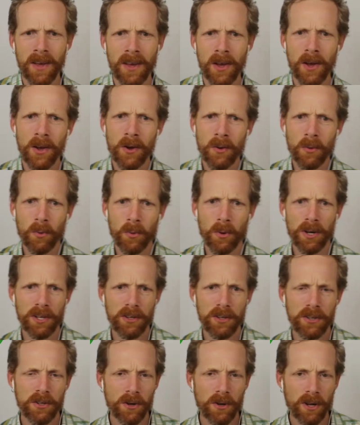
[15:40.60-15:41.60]
What do you
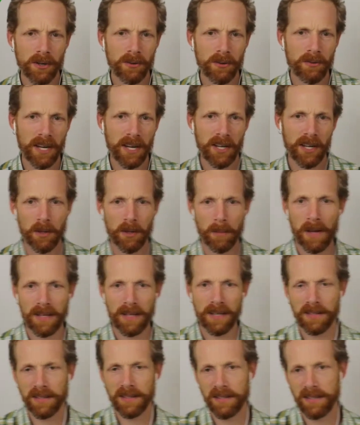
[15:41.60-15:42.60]
do on a regular
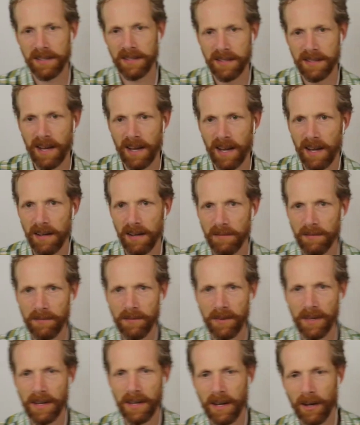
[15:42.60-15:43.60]
basis to stay
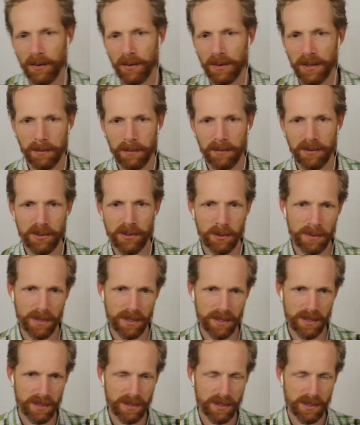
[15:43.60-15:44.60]
fit and healthy? I'm assuming
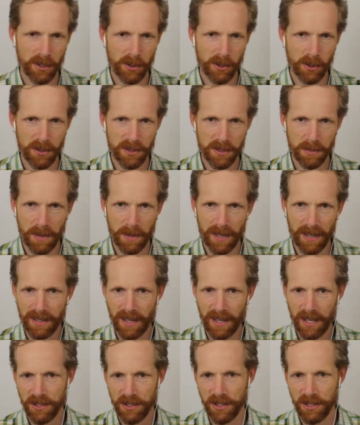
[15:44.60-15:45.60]
it includes some
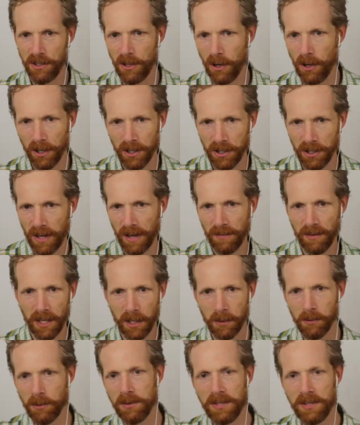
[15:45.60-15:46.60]
meditation and yoga. Do you have like a
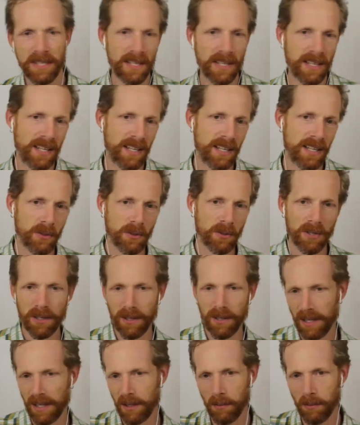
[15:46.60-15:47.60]
routine or
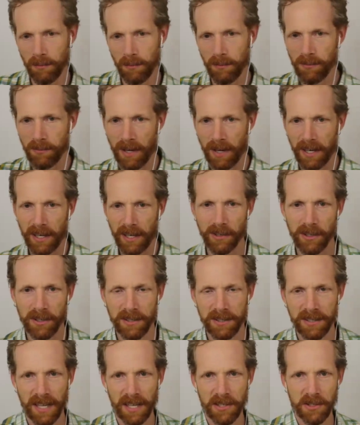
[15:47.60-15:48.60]
like a regular
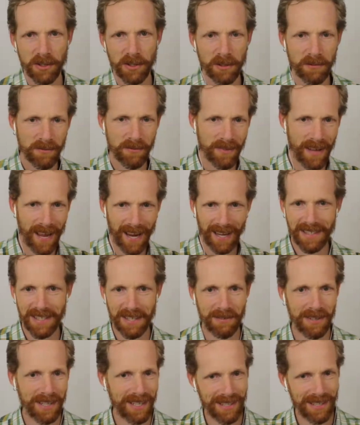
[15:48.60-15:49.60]
schedule of
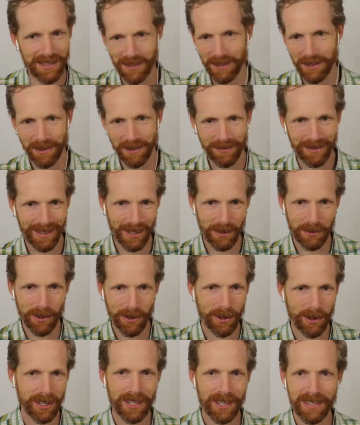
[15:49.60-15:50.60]
activities or, you know,
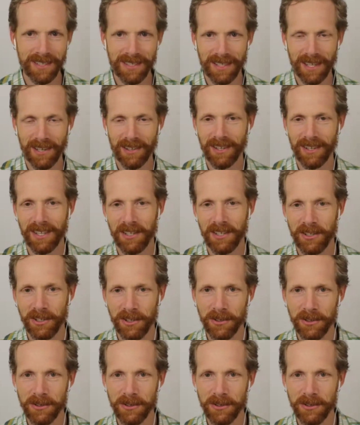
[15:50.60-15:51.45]
yoga, et cetera, that you do?